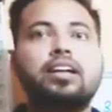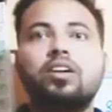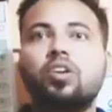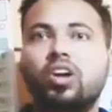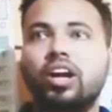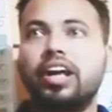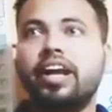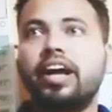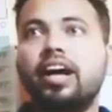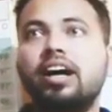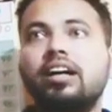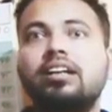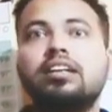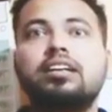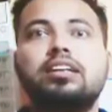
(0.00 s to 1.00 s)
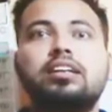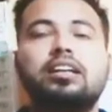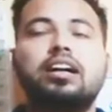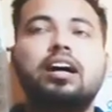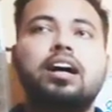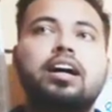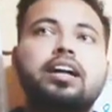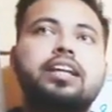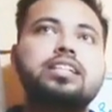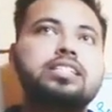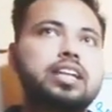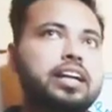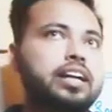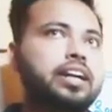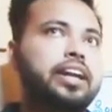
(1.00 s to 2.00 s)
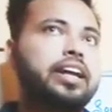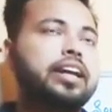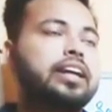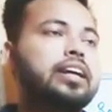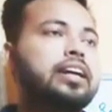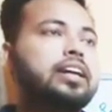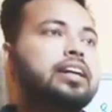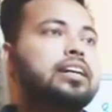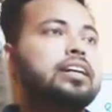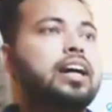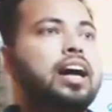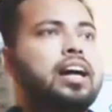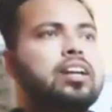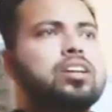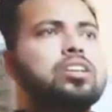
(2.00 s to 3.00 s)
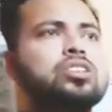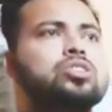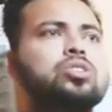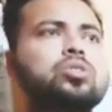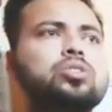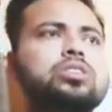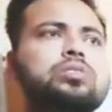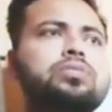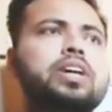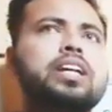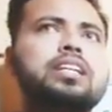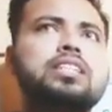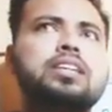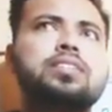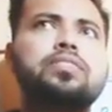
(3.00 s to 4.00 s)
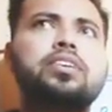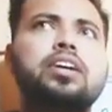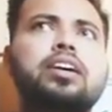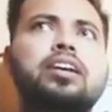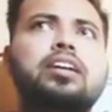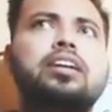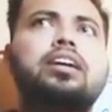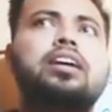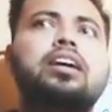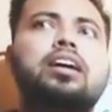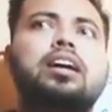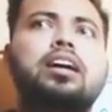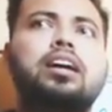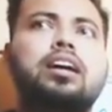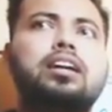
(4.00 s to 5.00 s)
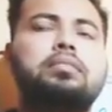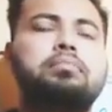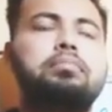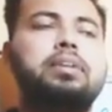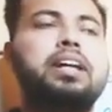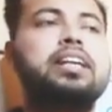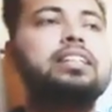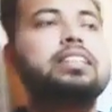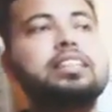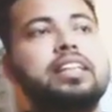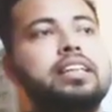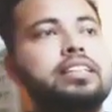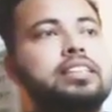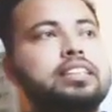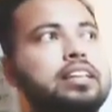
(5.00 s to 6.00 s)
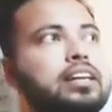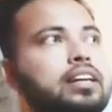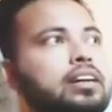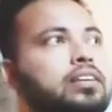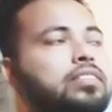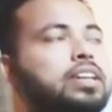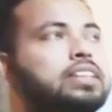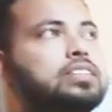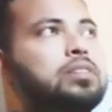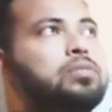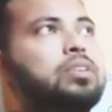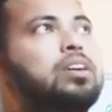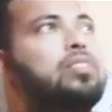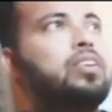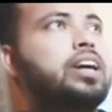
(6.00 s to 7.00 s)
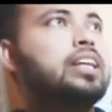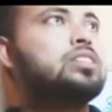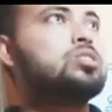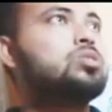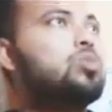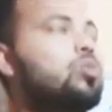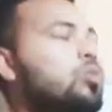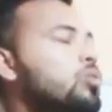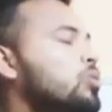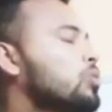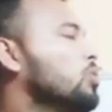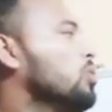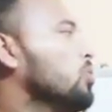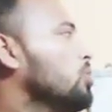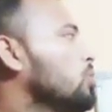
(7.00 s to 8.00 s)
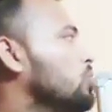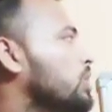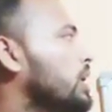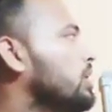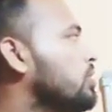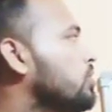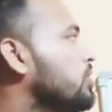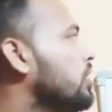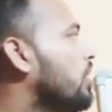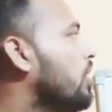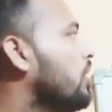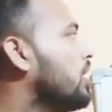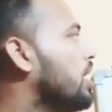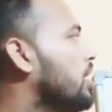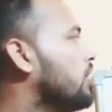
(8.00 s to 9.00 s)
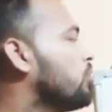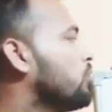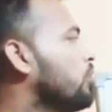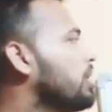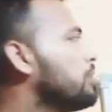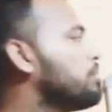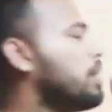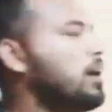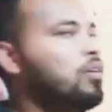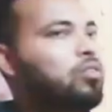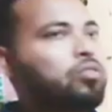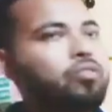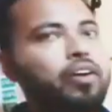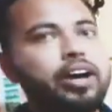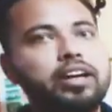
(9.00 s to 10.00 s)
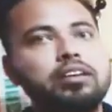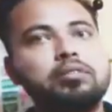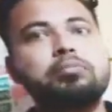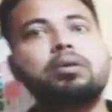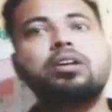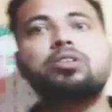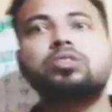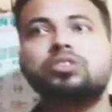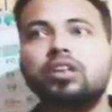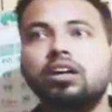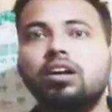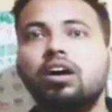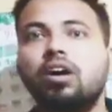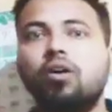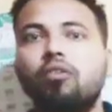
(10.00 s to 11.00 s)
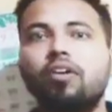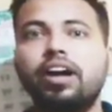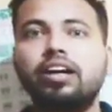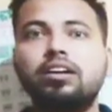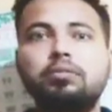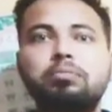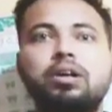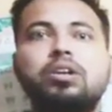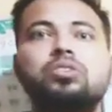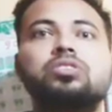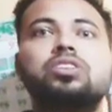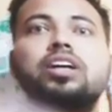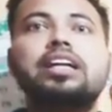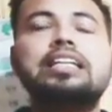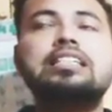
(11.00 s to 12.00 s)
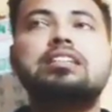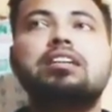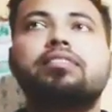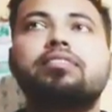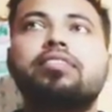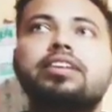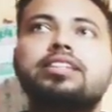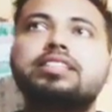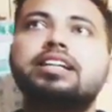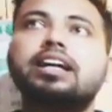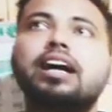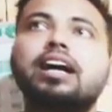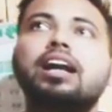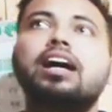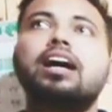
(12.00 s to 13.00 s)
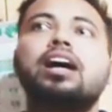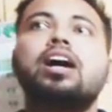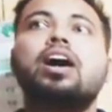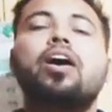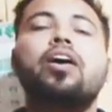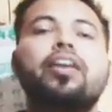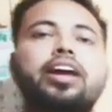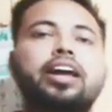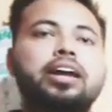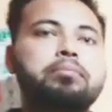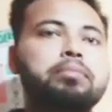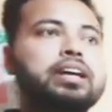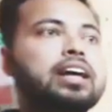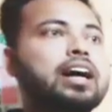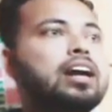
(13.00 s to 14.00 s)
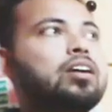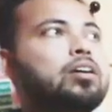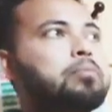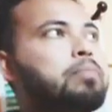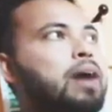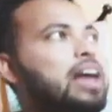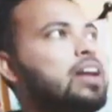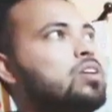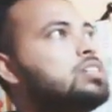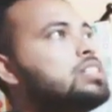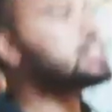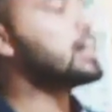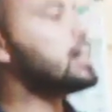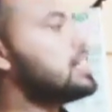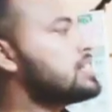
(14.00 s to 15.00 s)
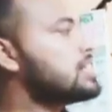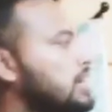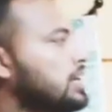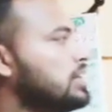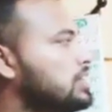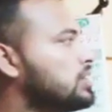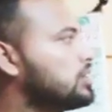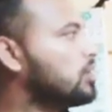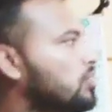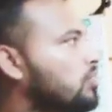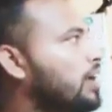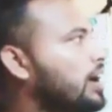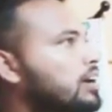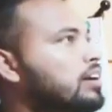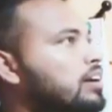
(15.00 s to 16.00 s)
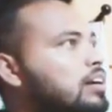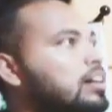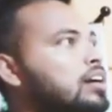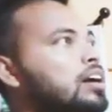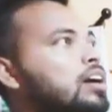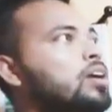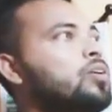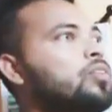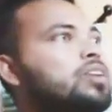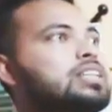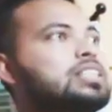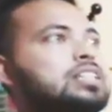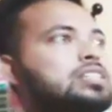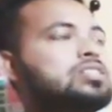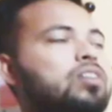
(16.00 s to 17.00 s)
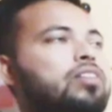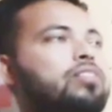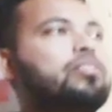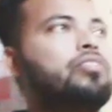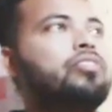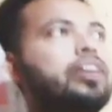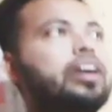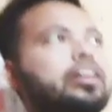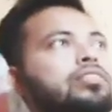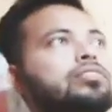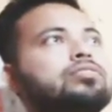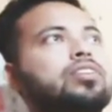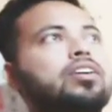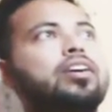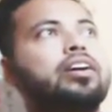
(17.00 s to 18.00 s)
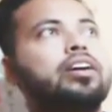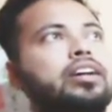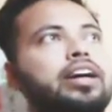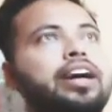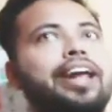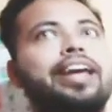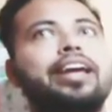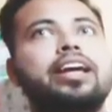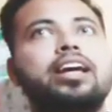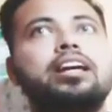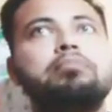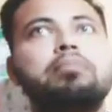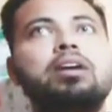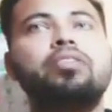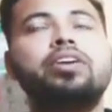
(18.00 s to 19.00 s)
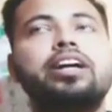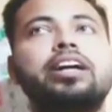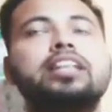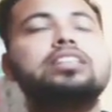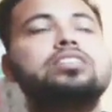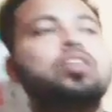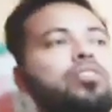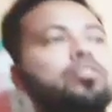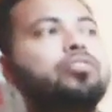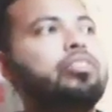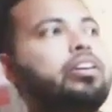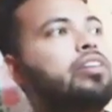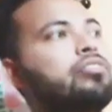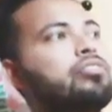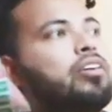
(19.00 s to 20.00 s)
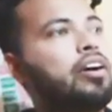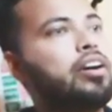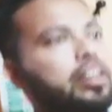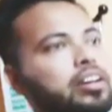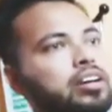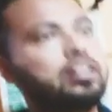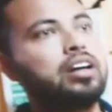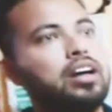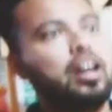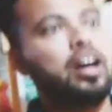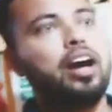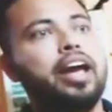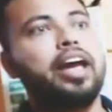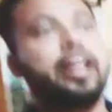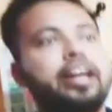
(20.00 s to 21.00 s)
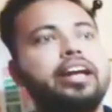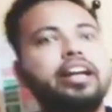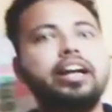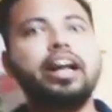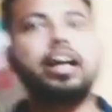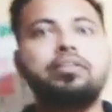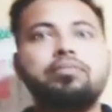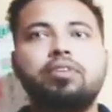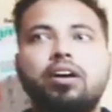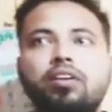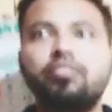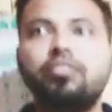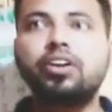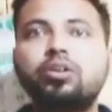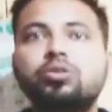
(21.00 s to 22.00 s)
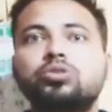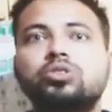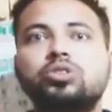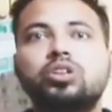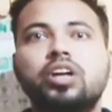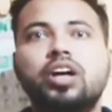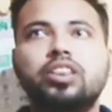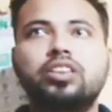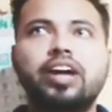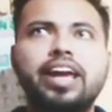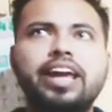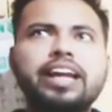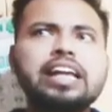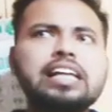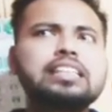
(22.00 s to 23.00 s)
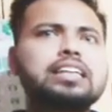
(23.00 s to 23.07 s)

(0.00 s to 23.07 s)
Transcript: cholera, dysentery, and also very severe diseases. First of all, what we all know about water pollution. Water pollution is the physical or chemical or biological change in the water which is unfit for drinking, but which is unfit for any type of use. So any